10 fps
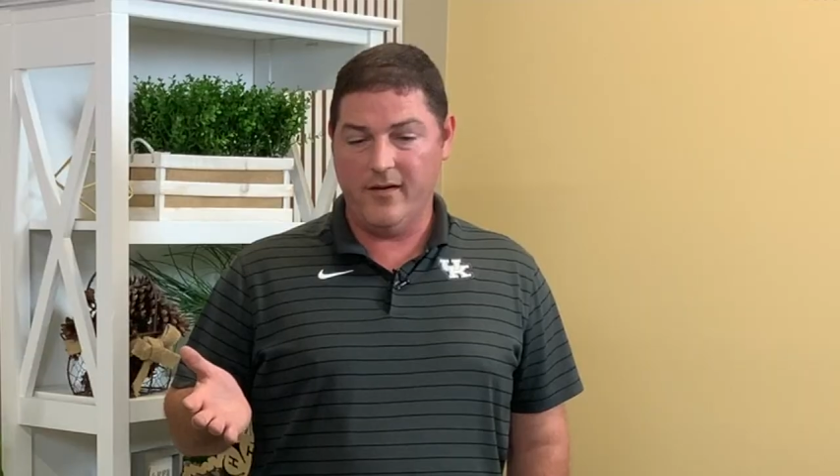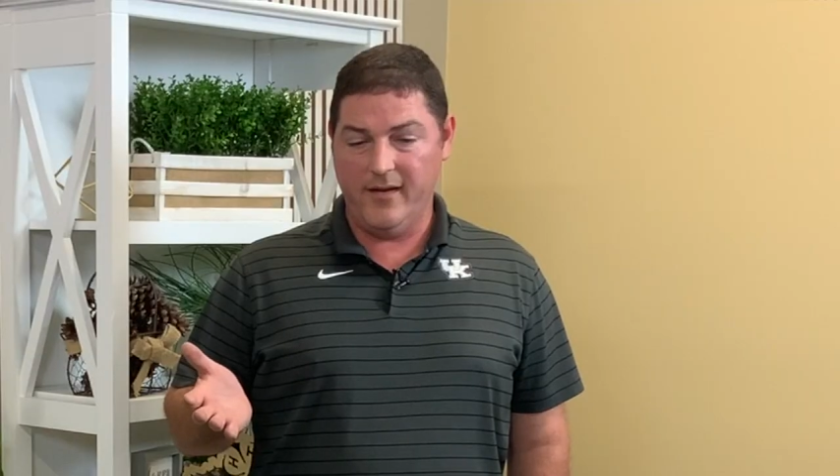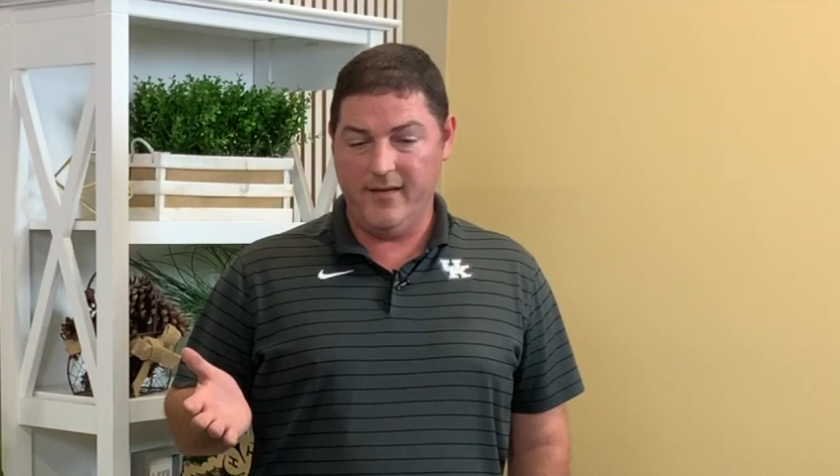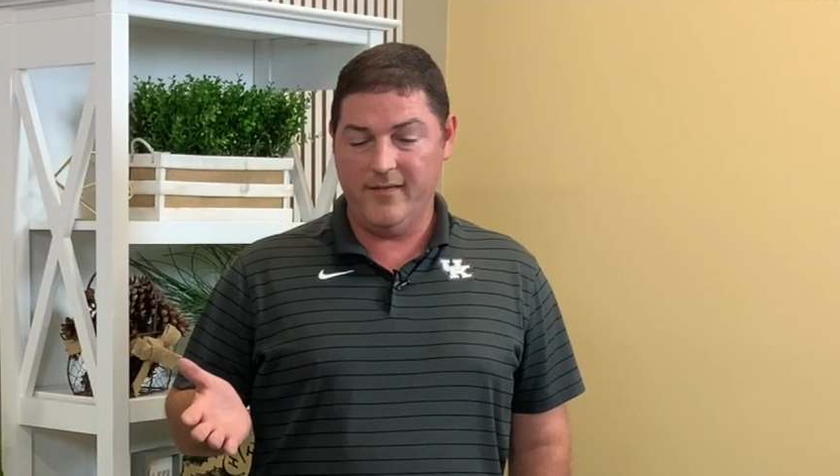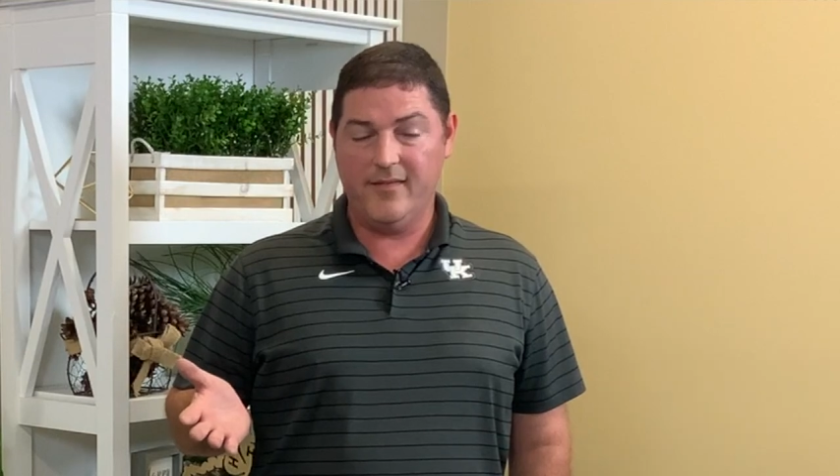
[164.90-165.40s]

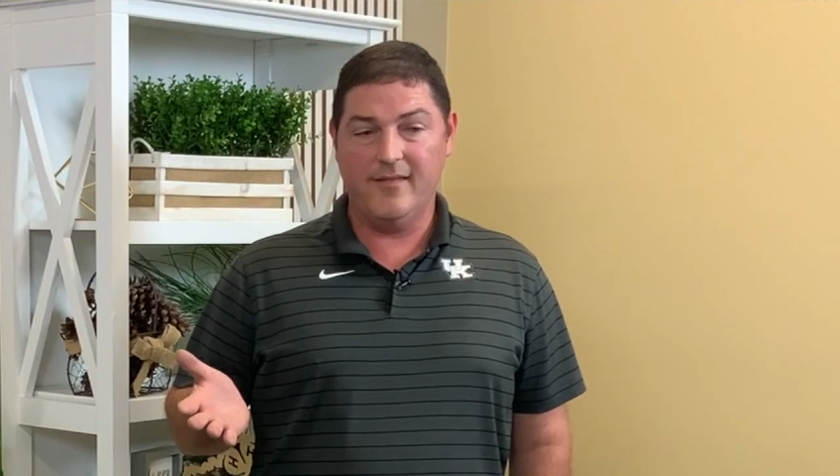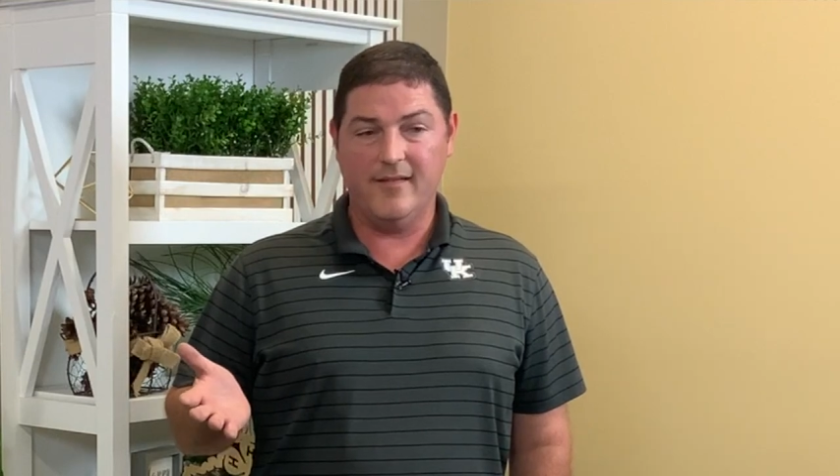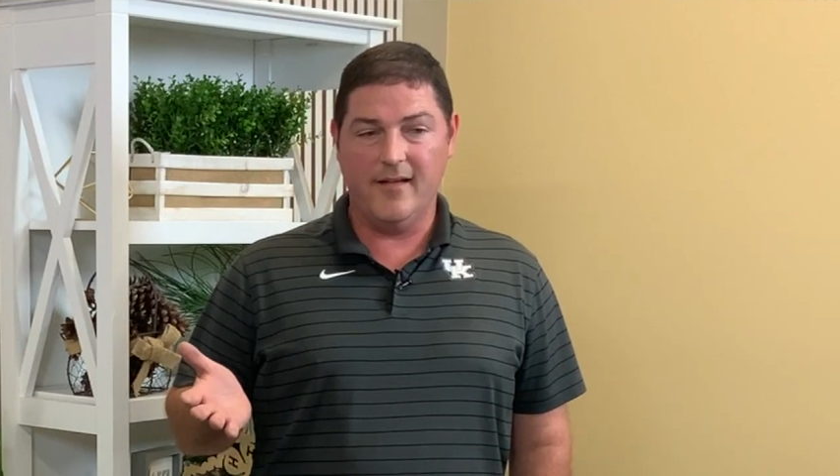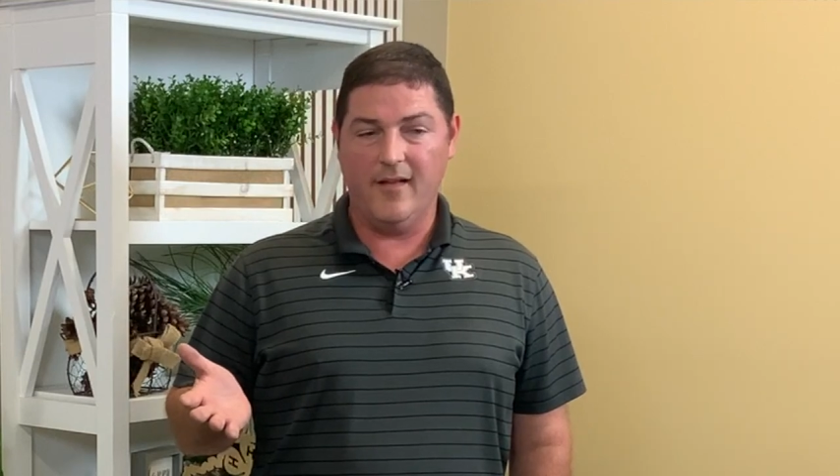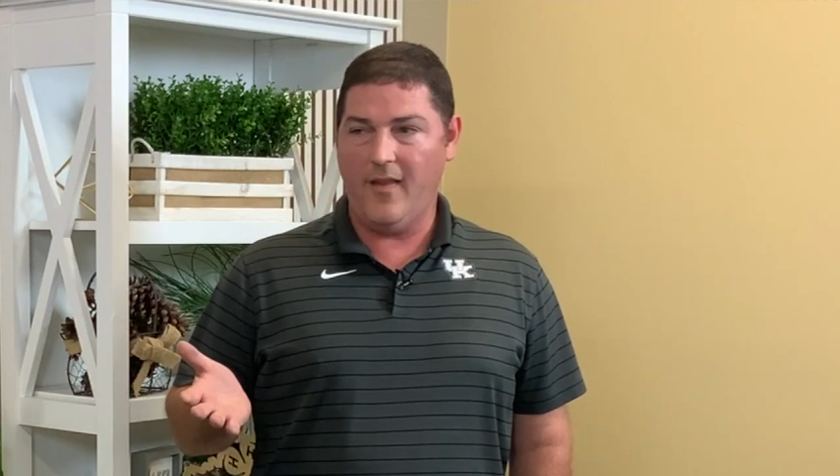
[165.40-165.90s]
is
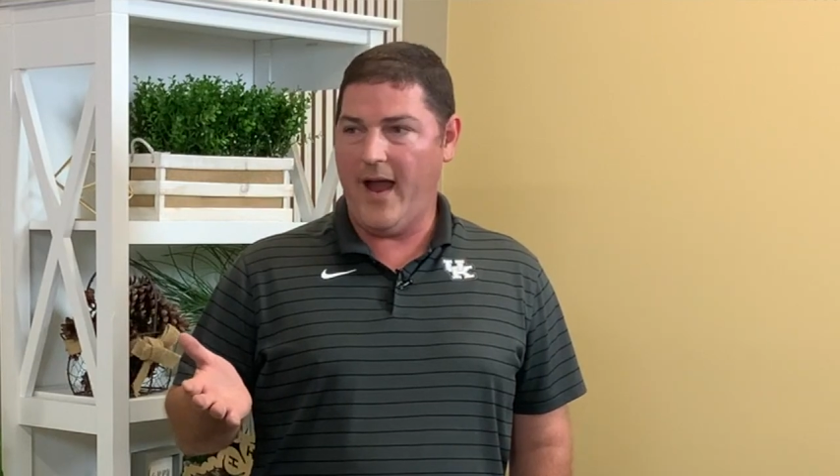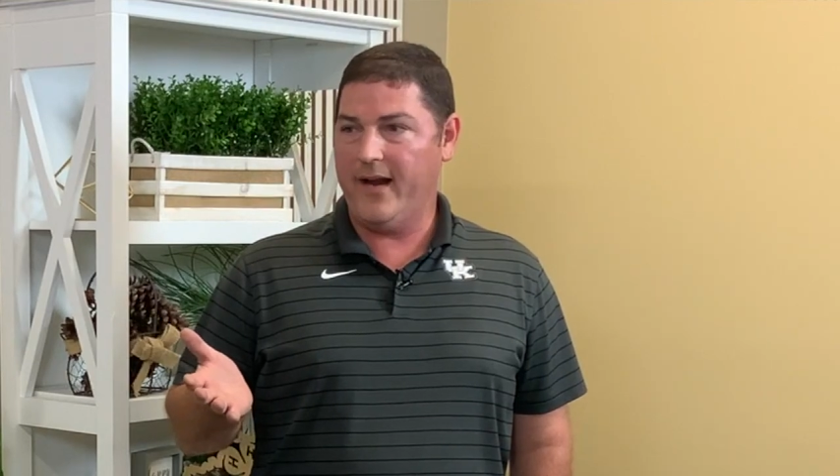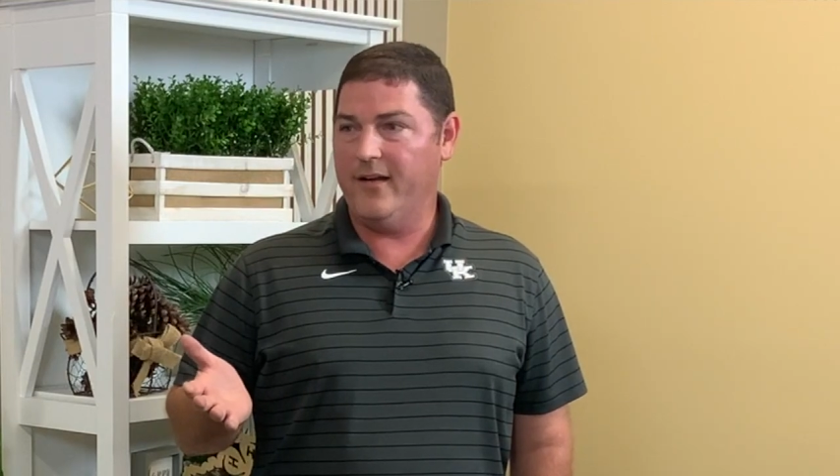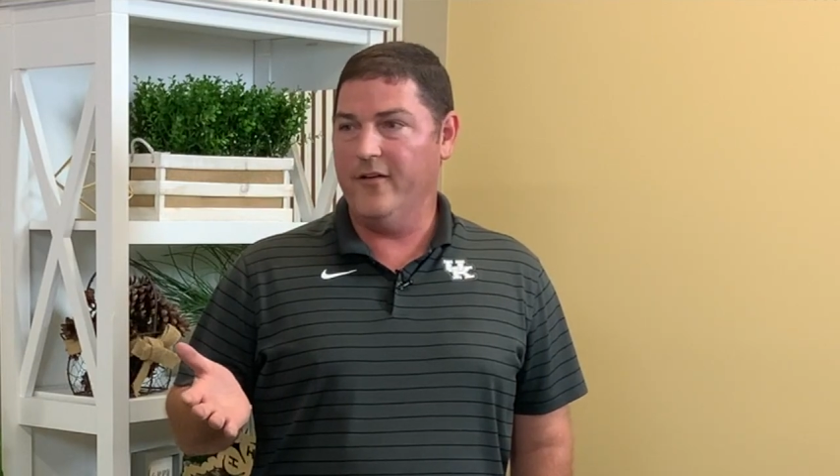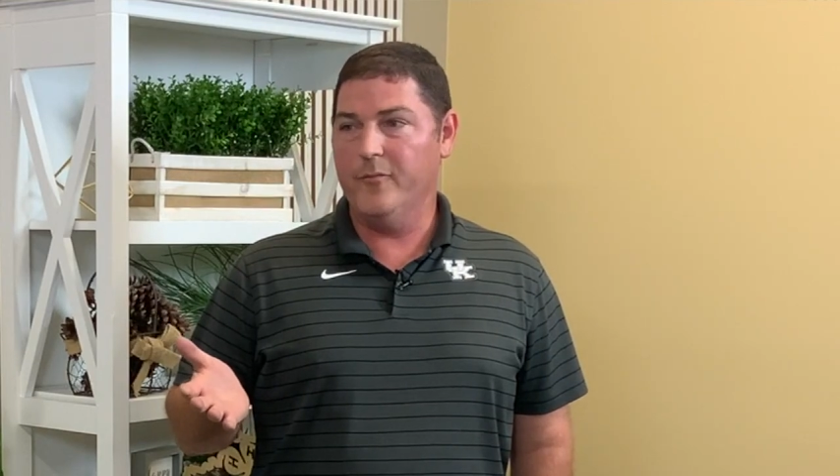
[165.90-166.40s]
a
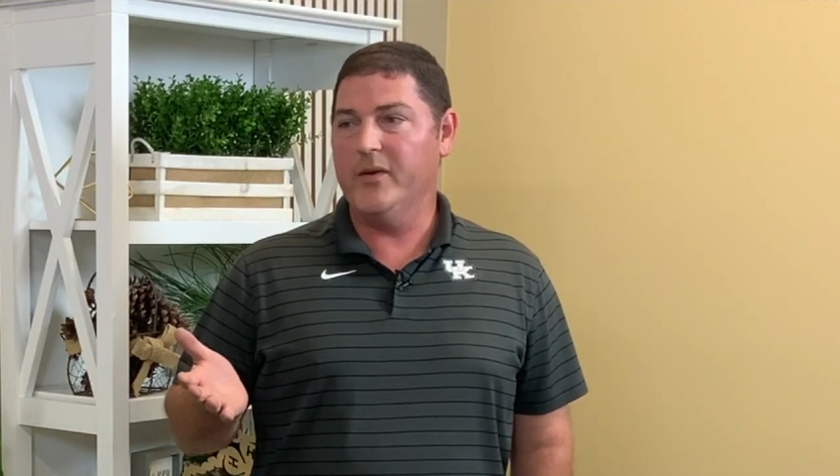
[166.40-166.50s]
lack of